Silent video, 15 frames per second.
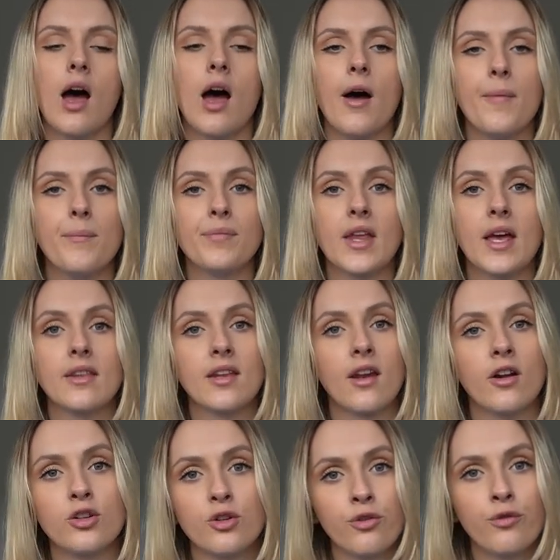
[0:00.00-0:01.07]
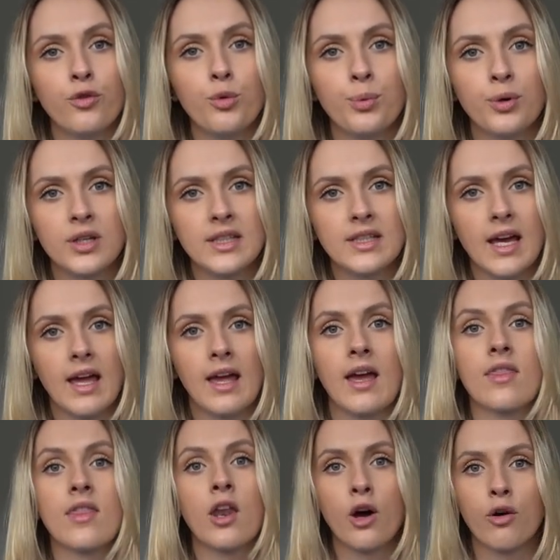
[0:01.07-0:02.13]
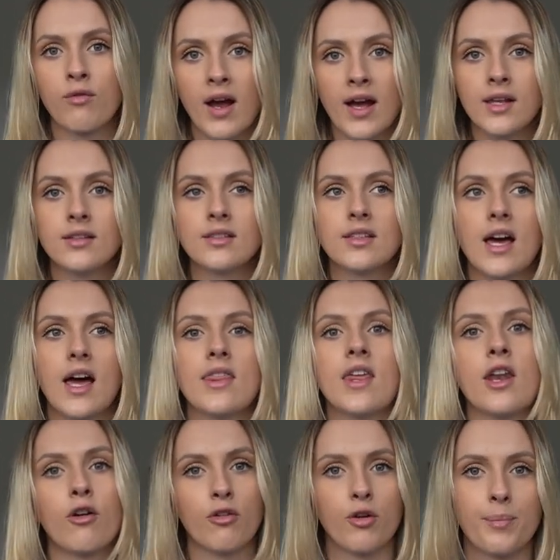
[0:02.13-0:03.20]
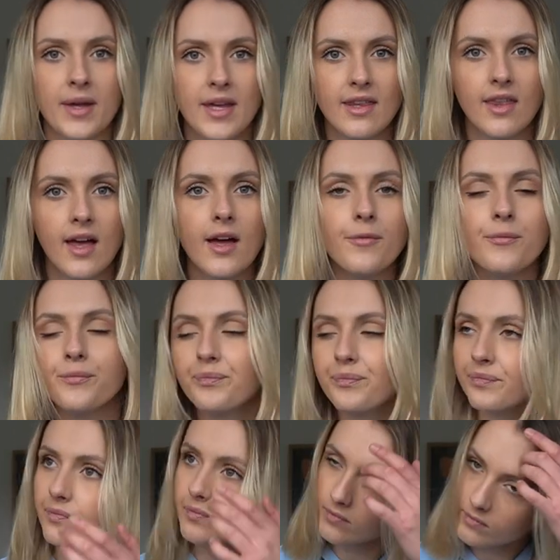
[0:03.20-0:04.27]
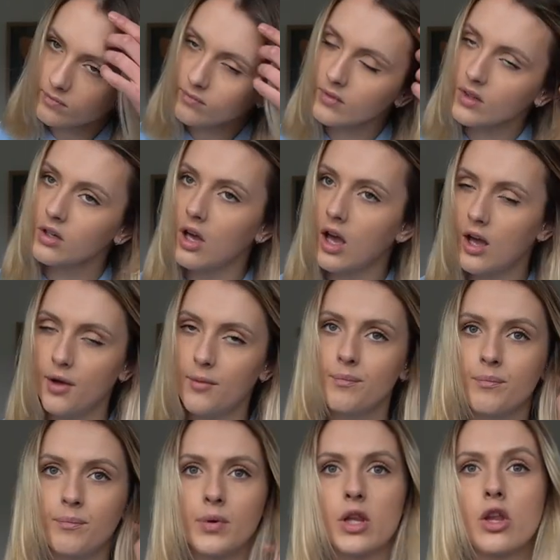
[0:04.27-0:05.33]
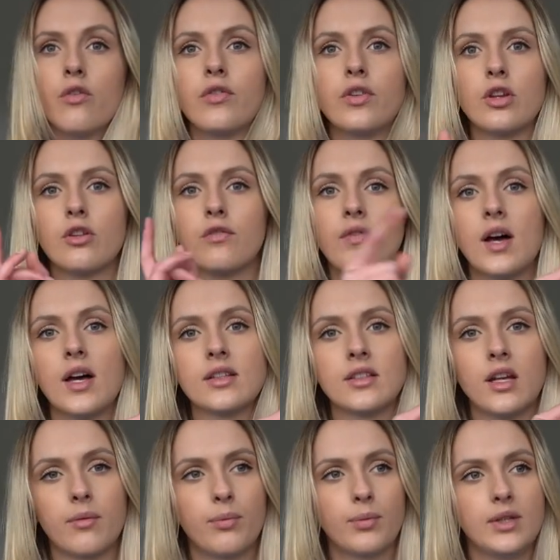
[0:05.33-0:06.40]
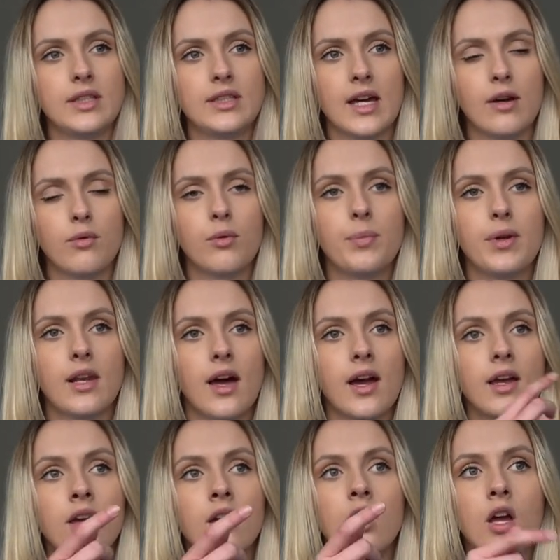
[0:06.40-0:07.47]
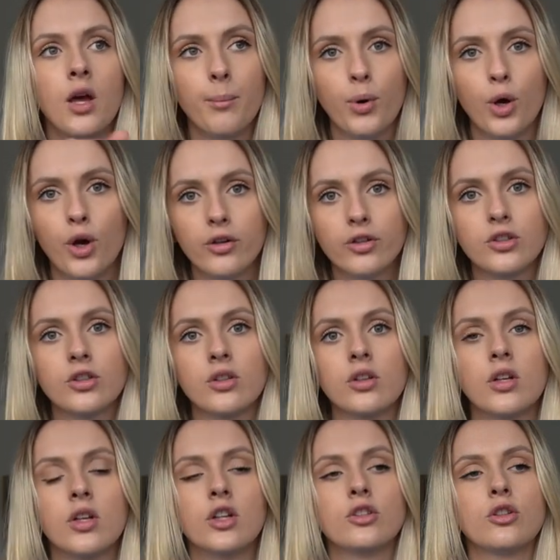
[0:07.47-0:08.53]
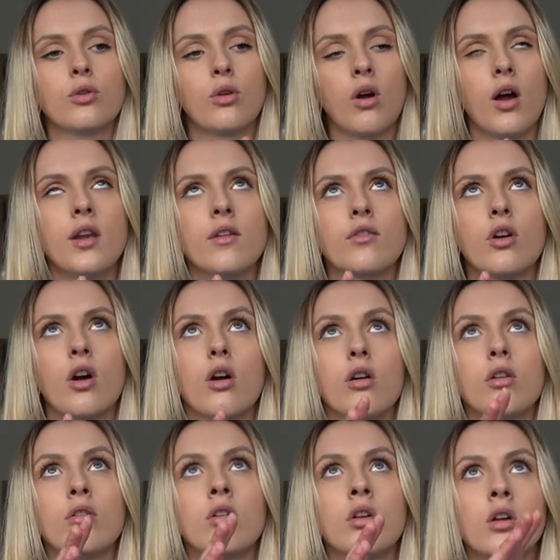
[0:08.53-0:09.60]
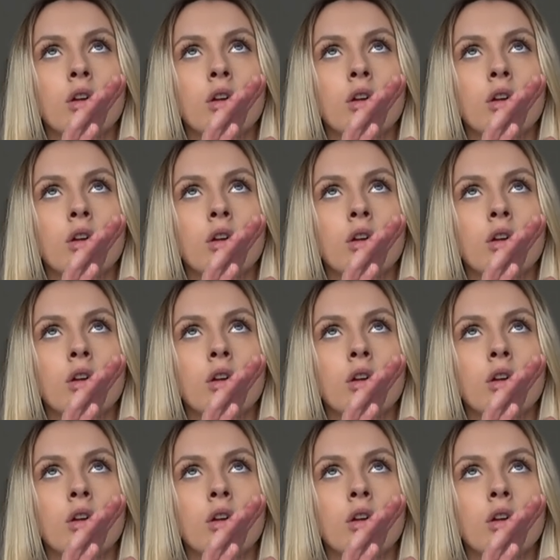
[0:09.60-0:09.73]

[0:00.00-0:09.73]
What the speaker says: And then I do a full body day and then I'll rest and then I'll repeat that. But the first upper body day will be like push, so it'll kind of go,